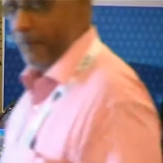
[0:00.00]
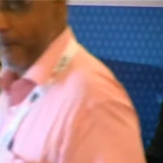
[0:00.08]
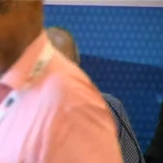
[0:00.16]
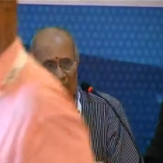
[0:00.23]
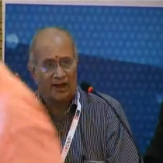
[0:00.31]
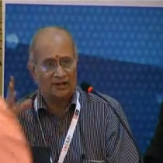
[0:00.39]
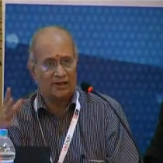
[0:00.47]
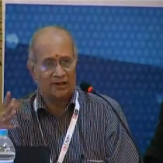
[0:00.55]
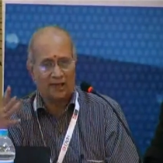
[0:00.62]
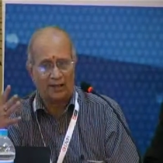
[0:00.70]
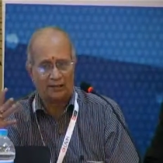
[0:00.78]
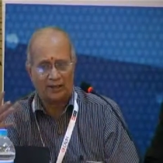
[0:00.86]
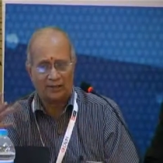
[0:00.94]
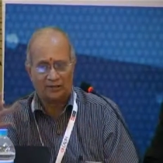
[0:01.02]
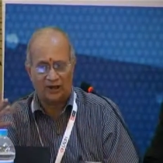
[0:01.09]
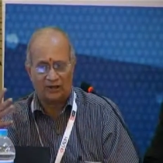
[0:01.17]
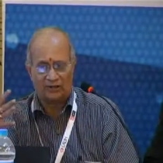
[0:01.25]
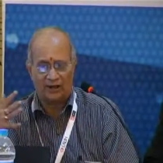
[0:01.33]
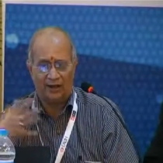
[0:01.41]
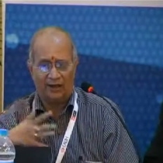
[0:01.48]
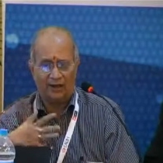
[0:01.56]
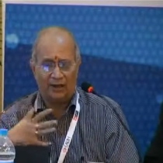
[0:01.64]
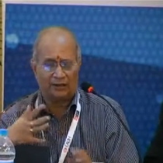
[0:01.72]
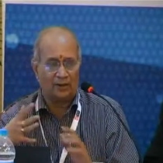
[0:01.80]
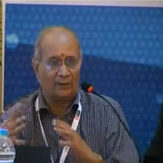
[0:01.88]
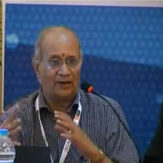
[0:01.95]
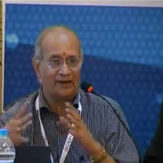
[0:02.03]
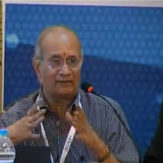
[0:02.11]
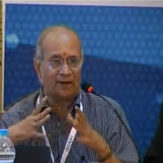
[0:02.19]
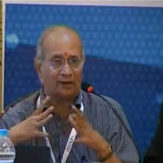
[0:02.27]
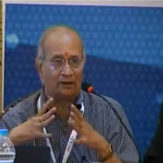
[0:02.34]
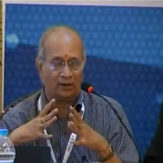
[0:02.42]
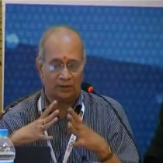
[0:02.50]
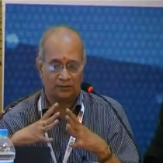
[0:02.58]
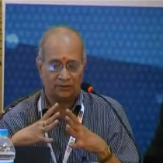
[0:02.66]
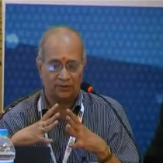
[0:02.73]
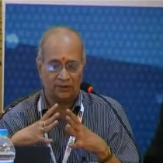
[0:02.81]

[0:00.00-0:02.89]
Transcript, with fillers: So next is, I think, strengthening integration of multi-stakeholders.